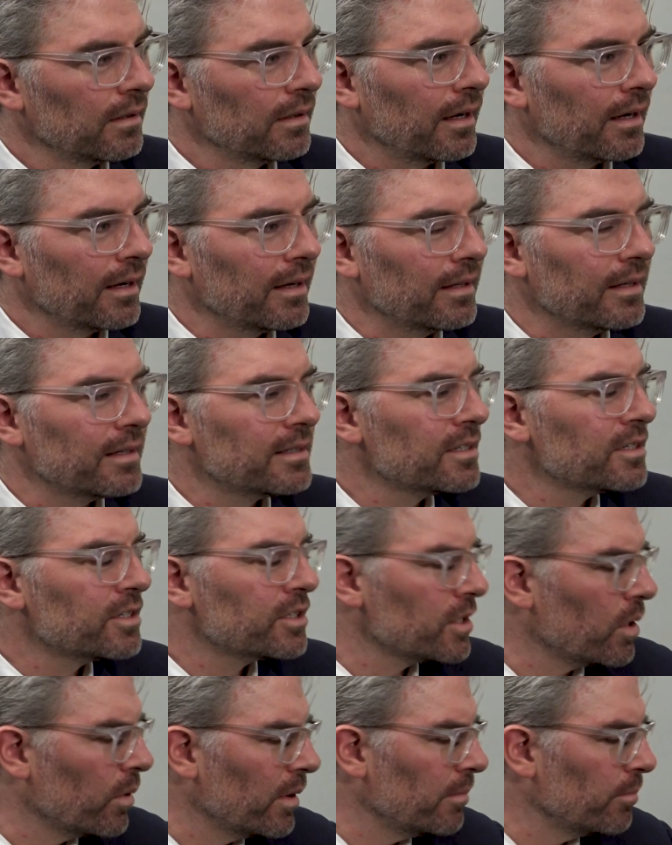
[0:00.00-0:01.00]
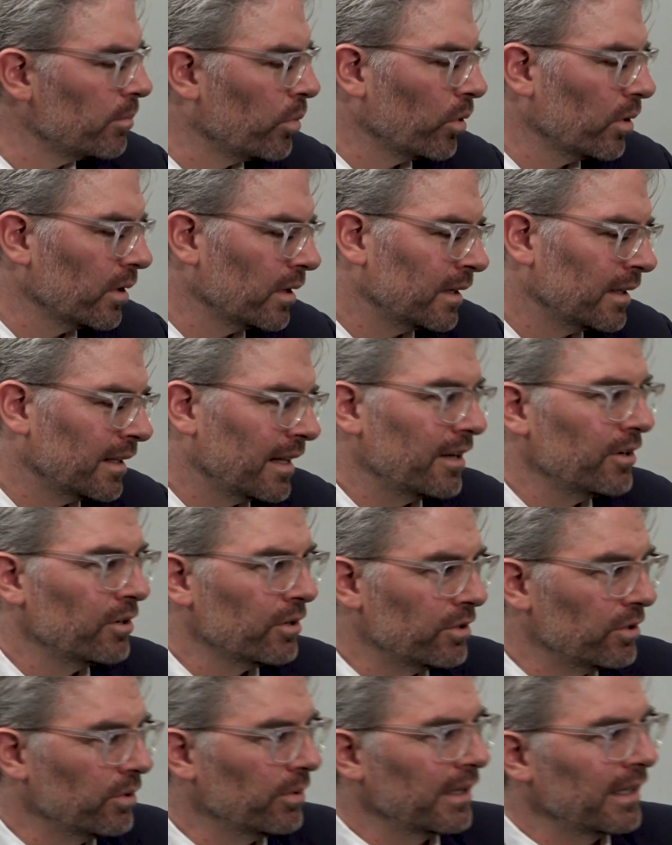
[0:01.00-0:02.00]
Yeah, this is so important that you're
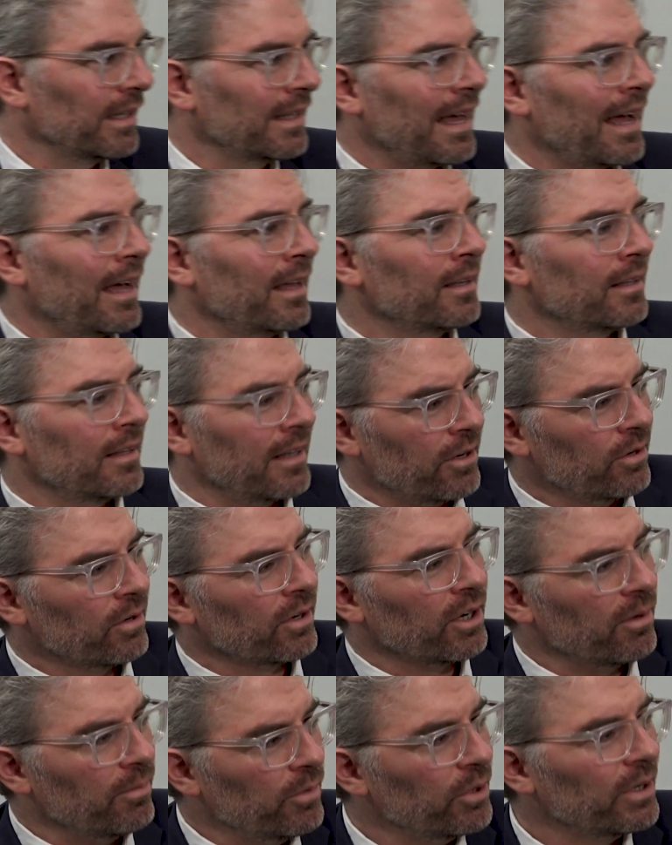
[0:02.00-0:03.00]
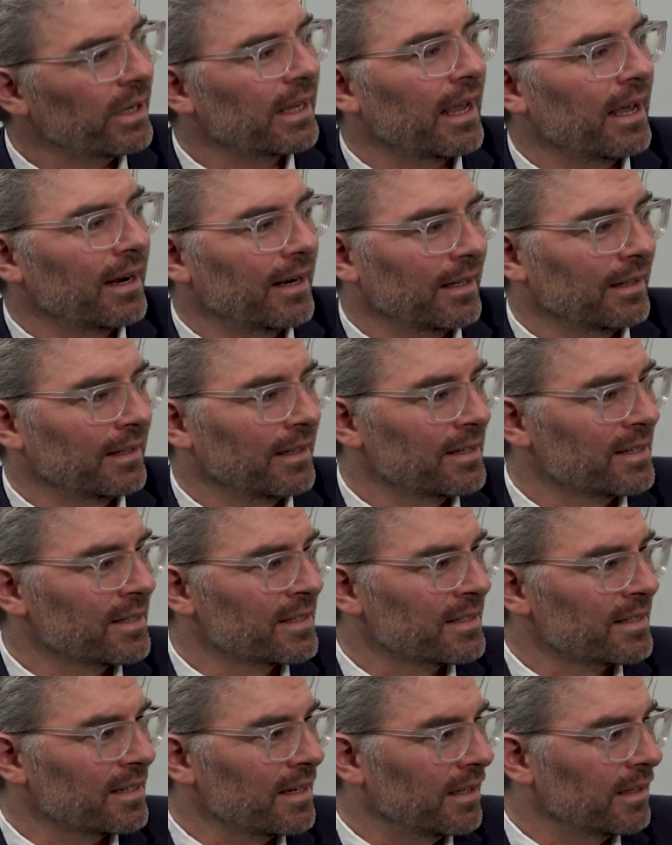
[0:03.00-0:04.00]
doing that you're communicating
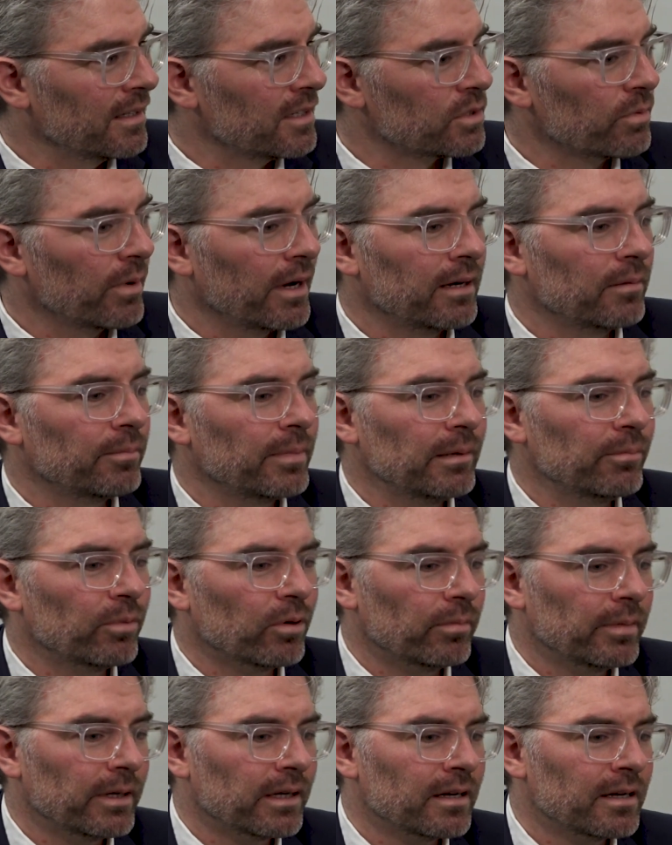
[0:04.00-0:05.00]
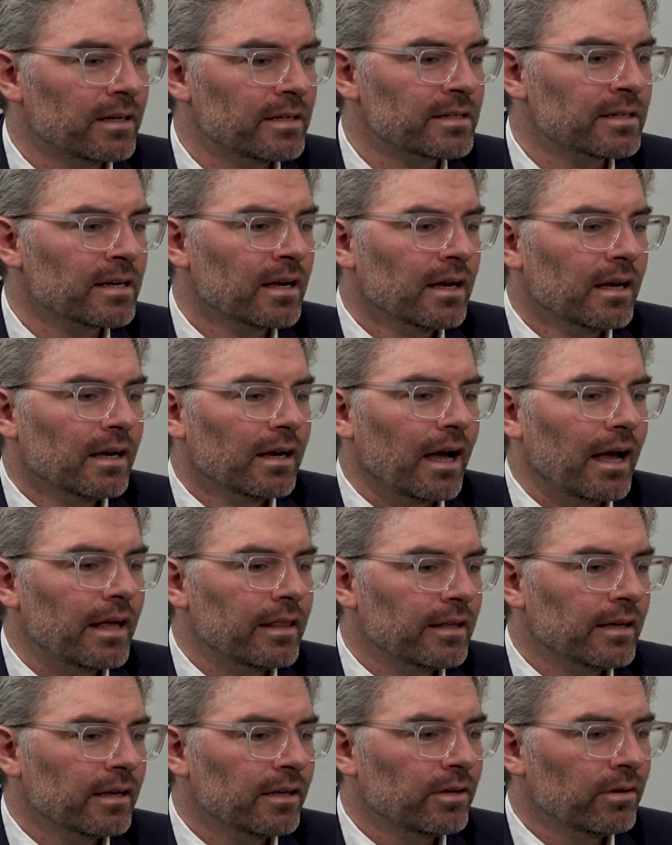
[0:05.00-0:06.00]
this in this way to people, because I
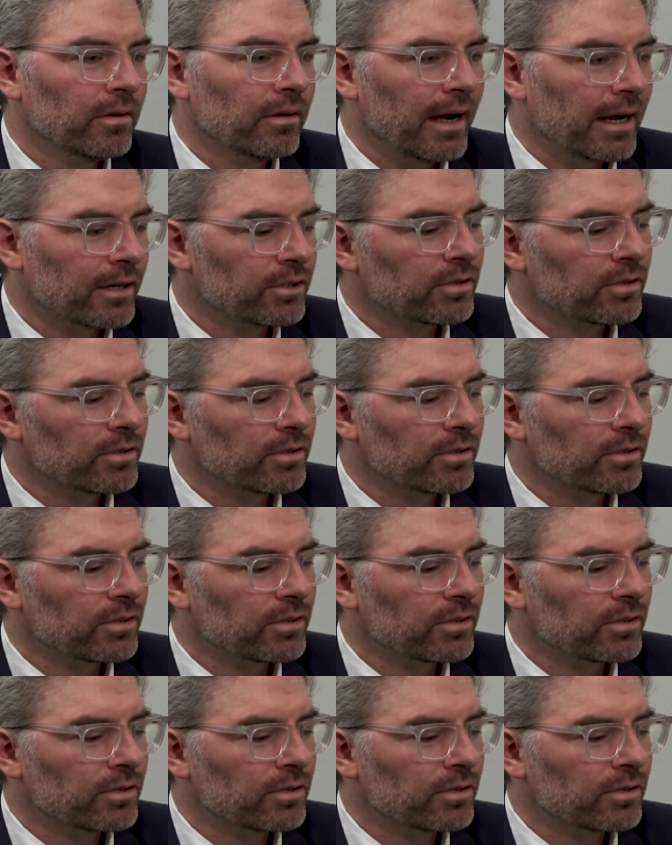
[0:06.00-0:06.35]
think you're